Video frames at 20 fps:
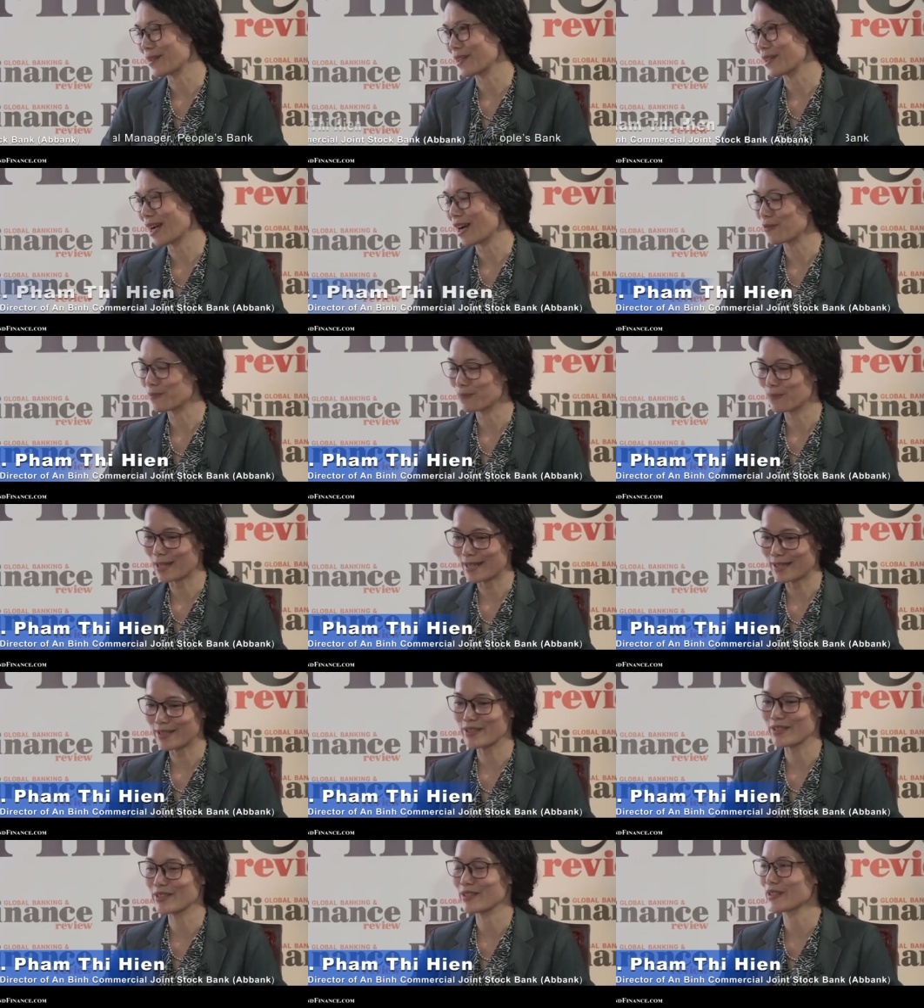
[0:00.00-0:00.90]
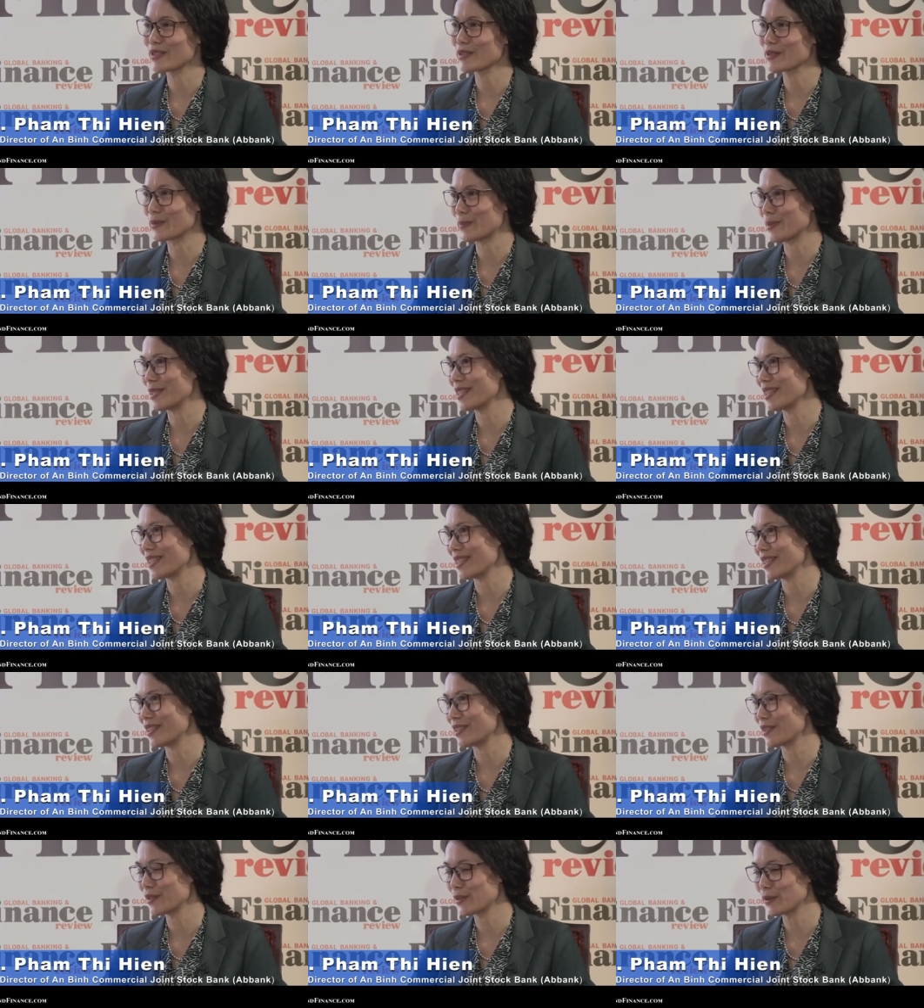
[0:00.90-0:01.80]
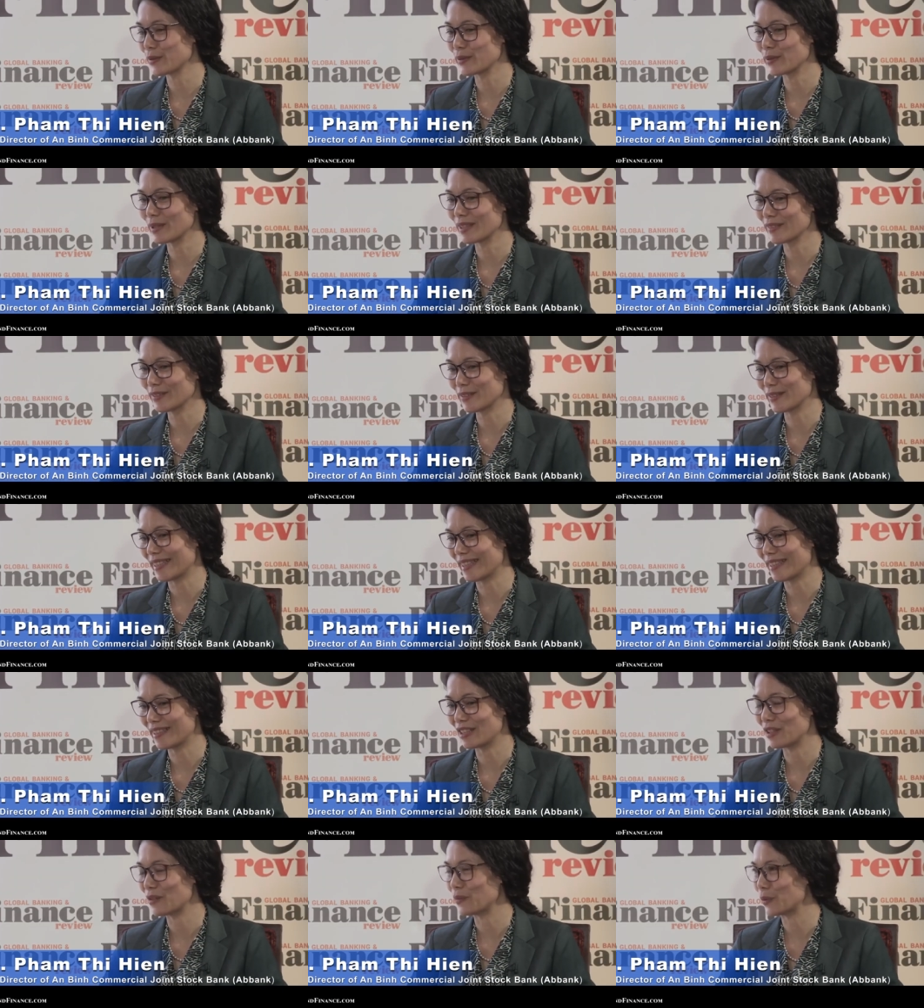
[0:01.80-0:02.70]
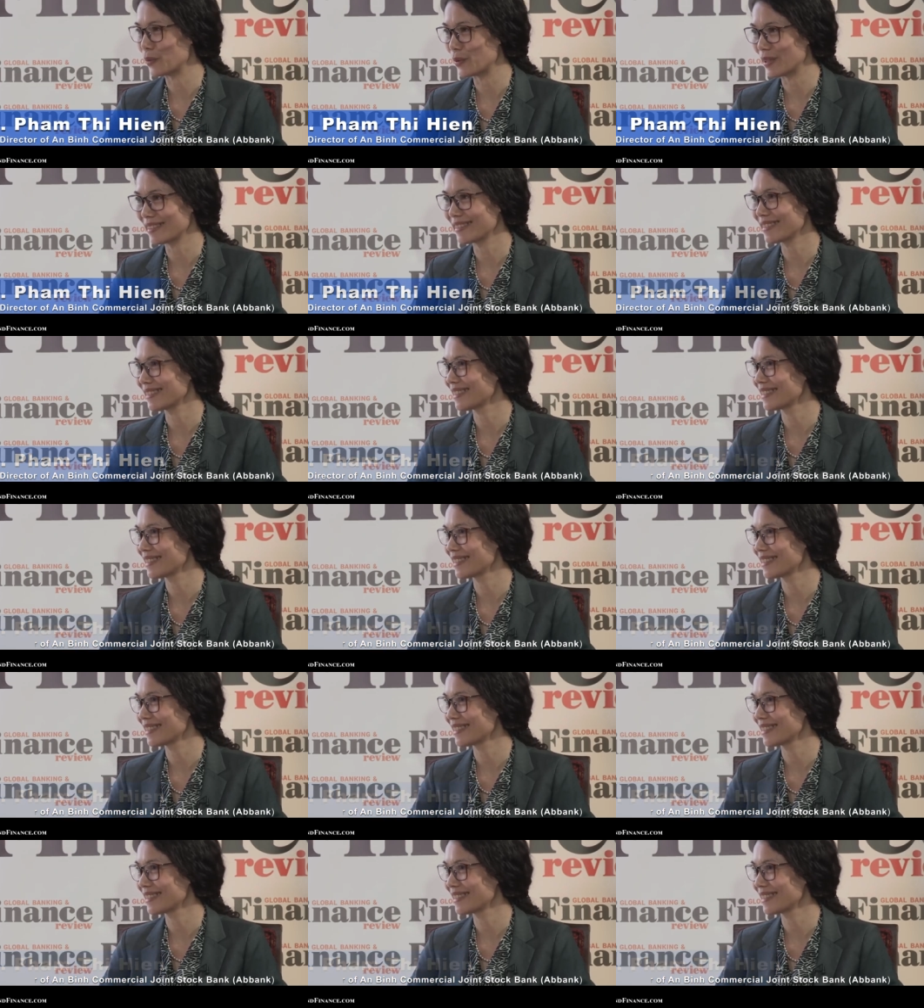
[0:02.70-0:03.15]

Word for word: our pleasure to be here to, uh, to get the award.